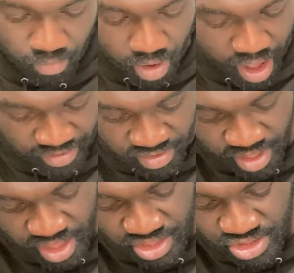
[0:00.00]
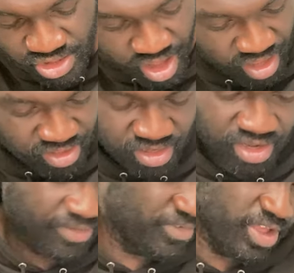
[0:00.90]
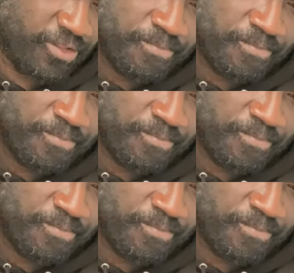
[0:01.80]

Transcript: and whites, they're just lovely.